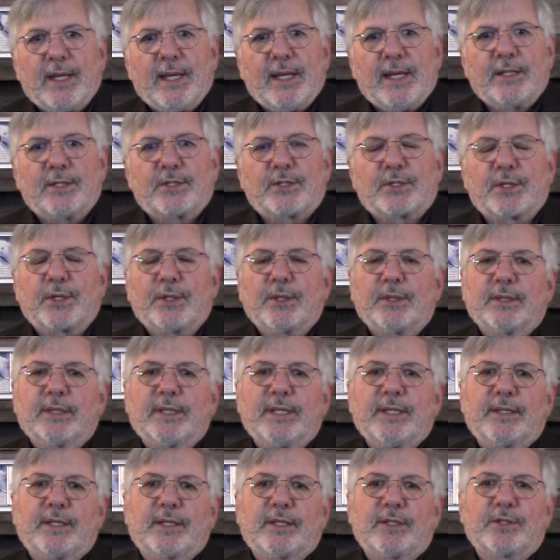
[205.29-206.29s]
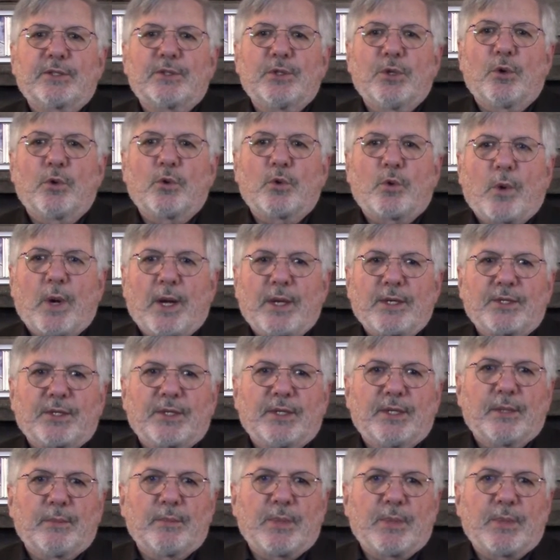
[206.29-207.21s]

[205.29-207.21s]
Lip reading: And certainly there is no question